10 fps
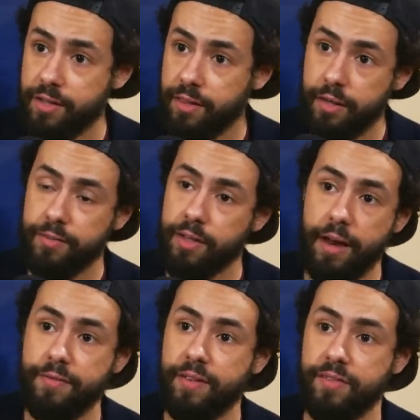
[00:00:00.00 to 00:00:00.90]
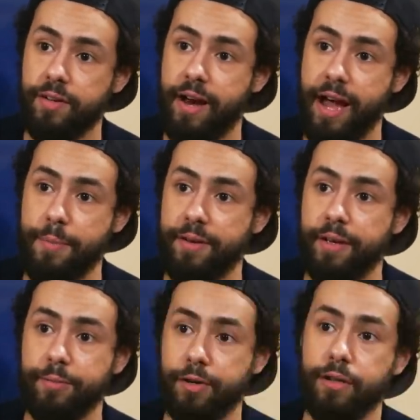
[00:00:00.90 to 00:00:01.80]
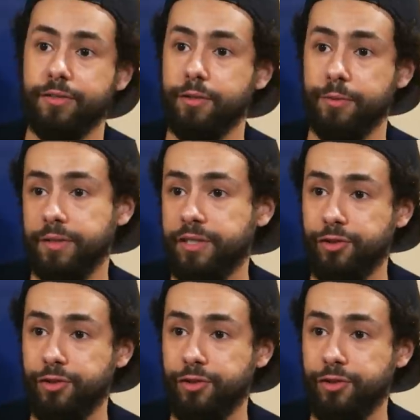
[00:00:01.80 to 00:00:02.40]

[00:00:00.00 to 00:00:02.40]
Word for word: I think, of a lot of things that are happening, but also really